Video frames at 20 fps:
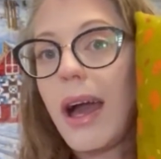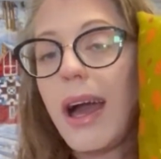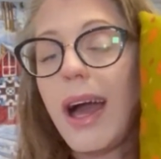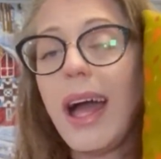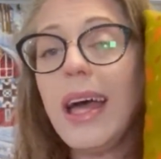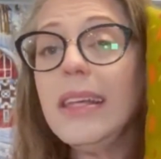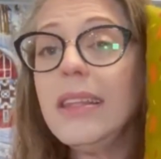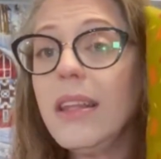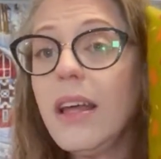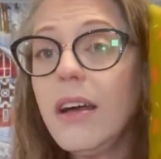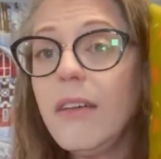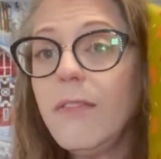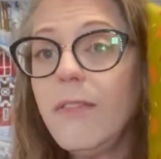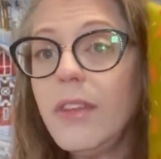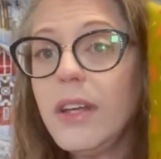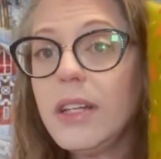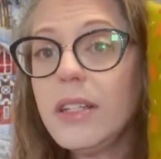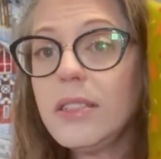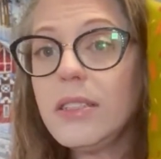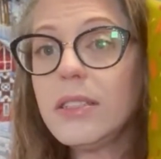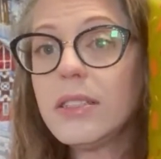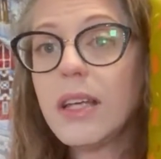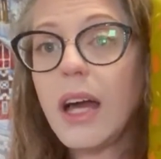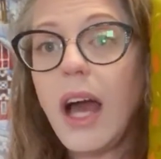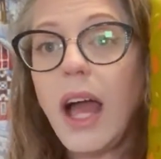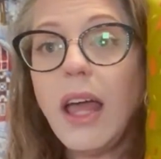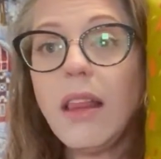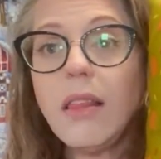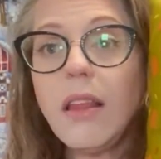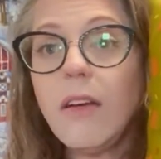I love this.
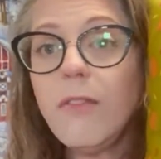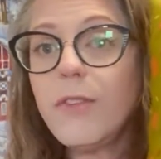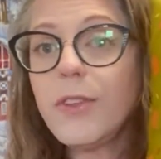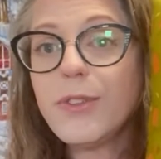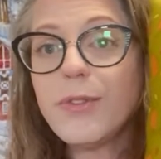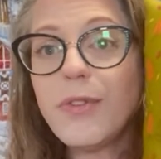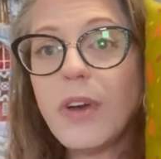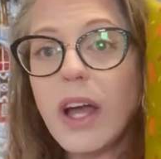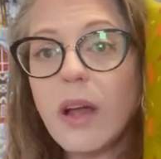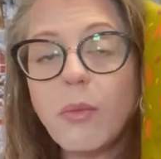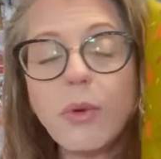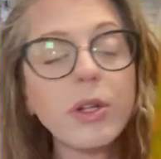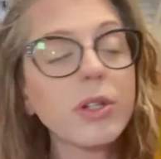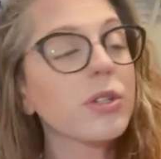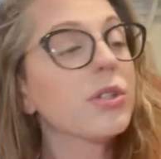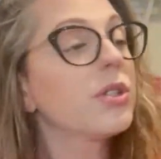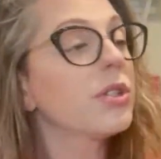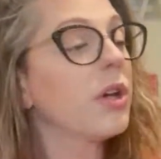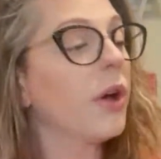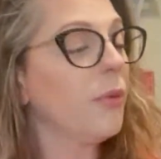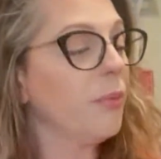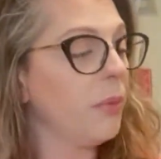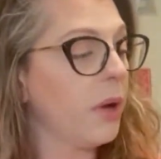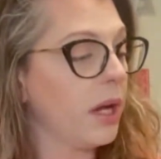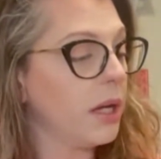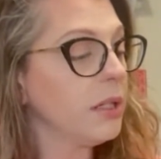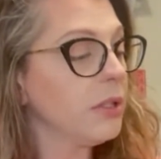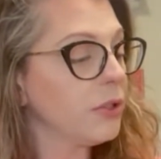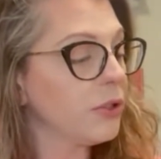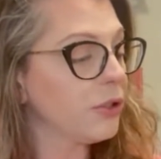I love this fabric so
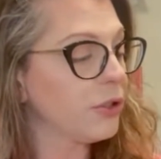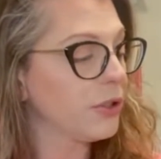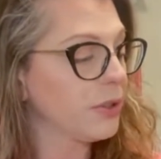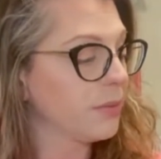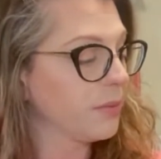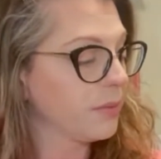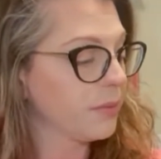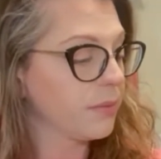much.